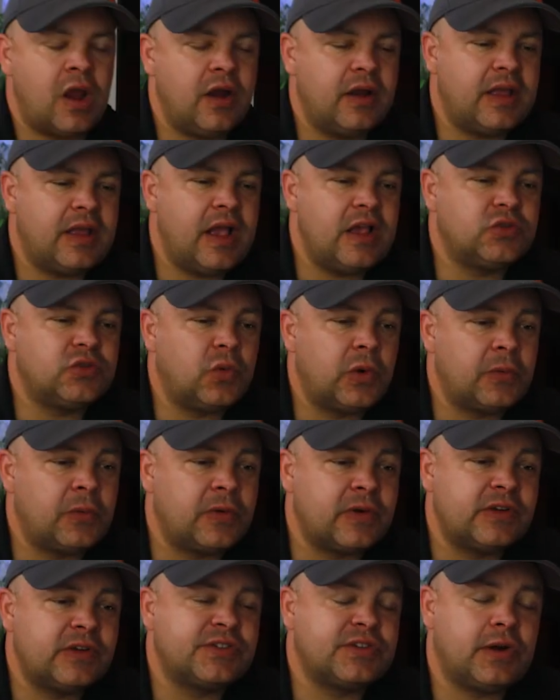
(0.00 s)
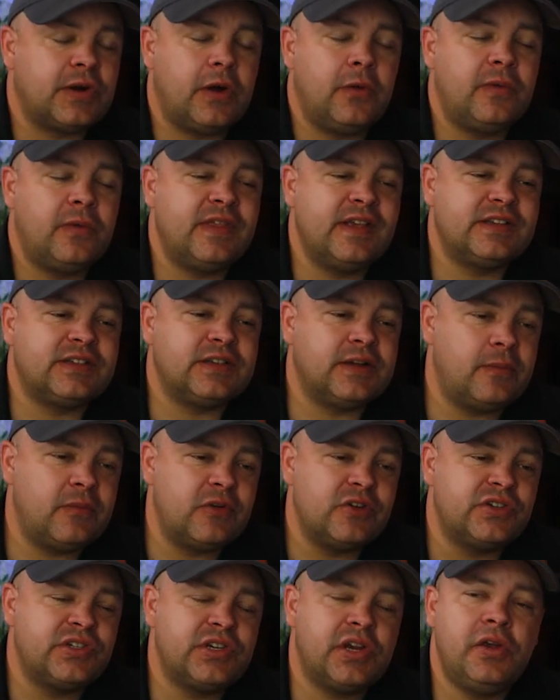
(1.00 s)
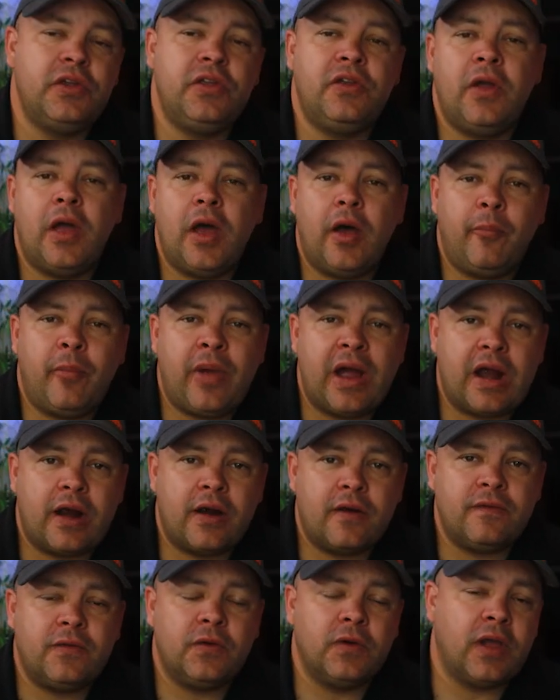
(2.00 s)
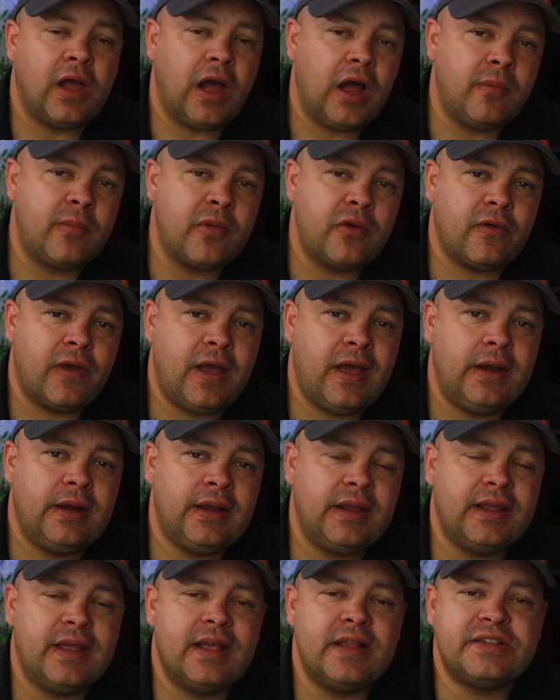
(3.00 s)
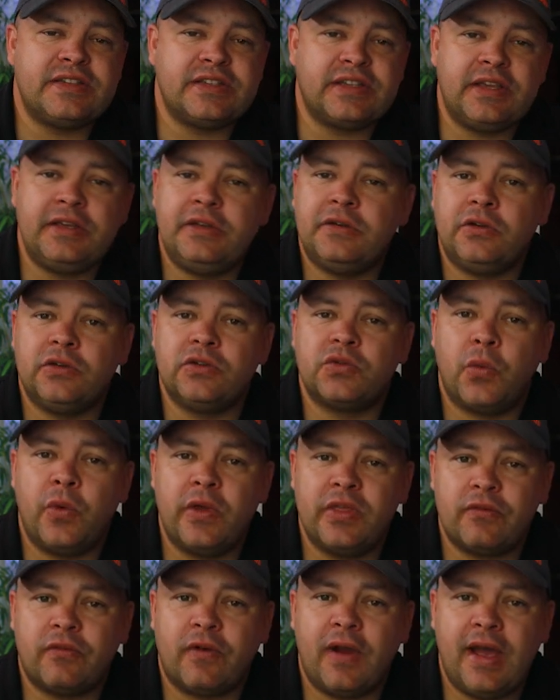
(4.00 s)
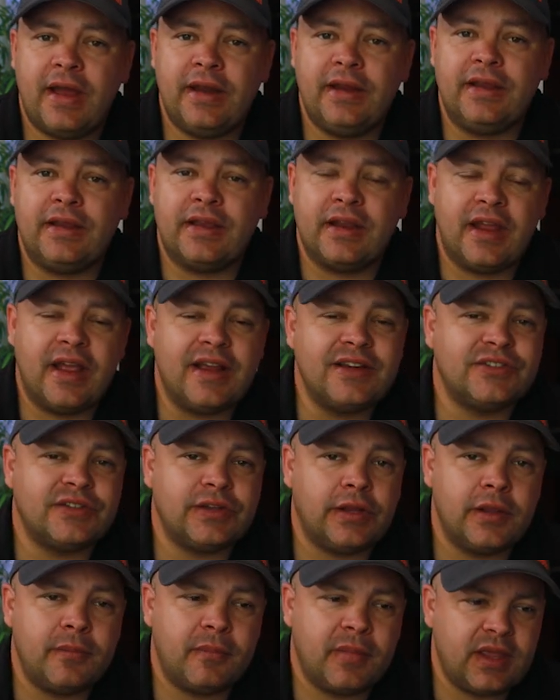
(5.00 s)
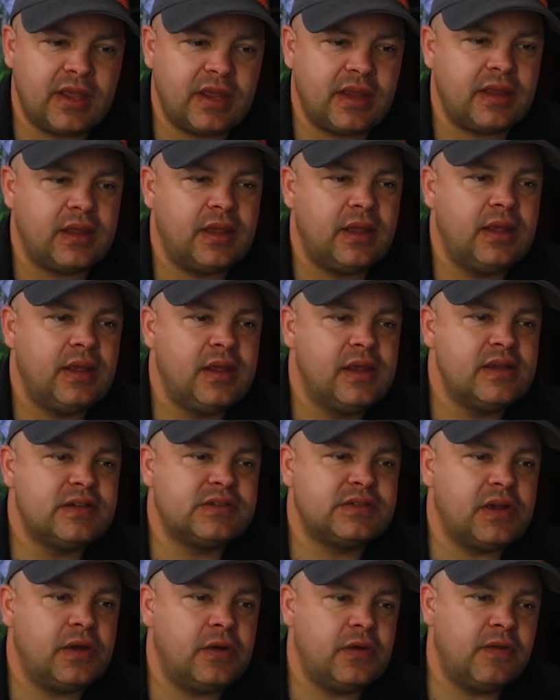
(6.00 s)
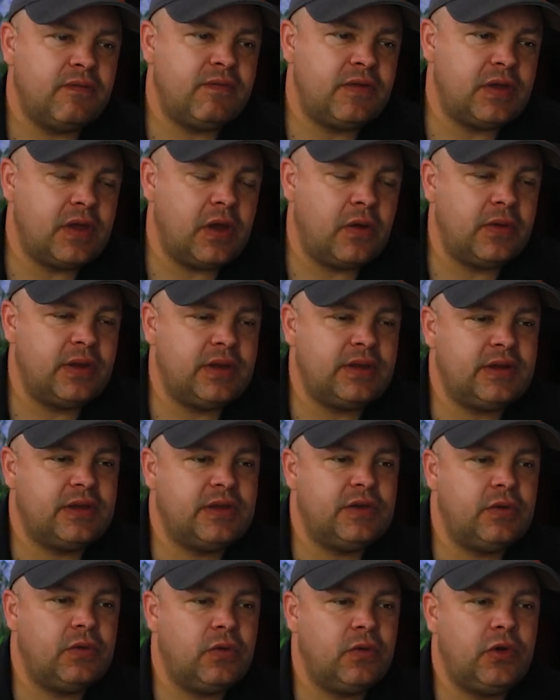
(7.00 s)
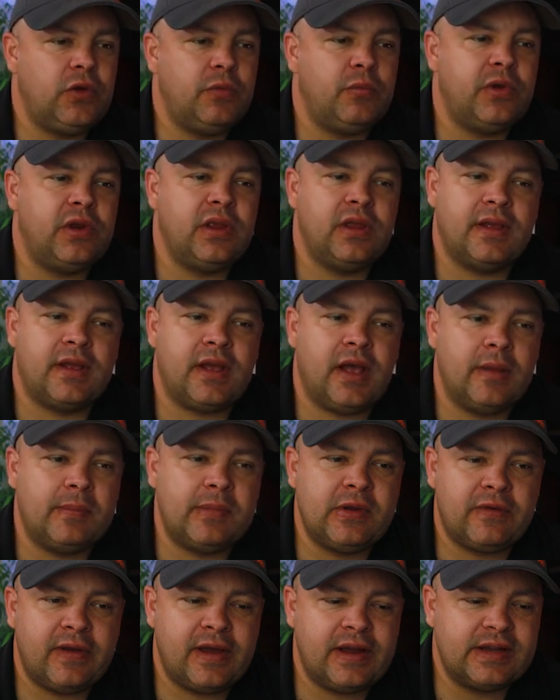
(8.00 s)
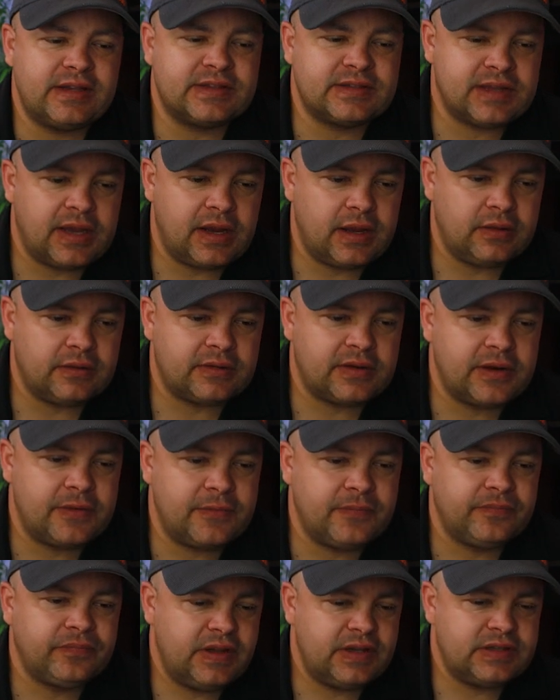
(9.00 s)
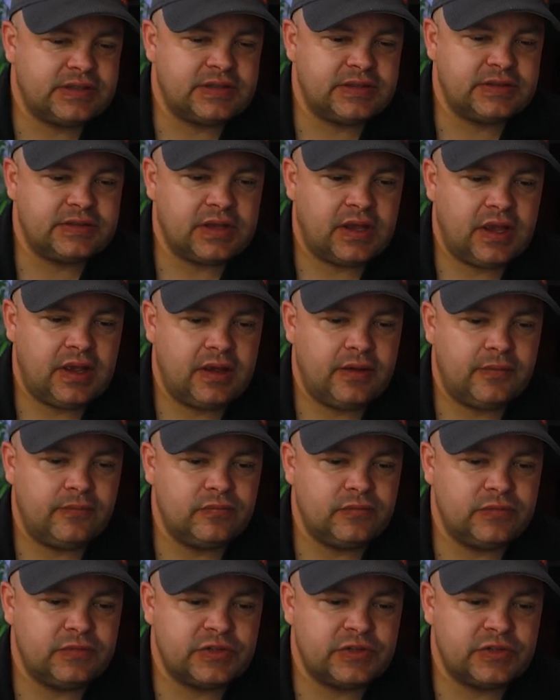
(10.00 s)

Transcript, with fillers: Alright guys, where we're going to start with this, I'm going to show you how powerful copywriting and skills with writing can actually be. So if you go into Google and you put in copywriting salary, this is uh,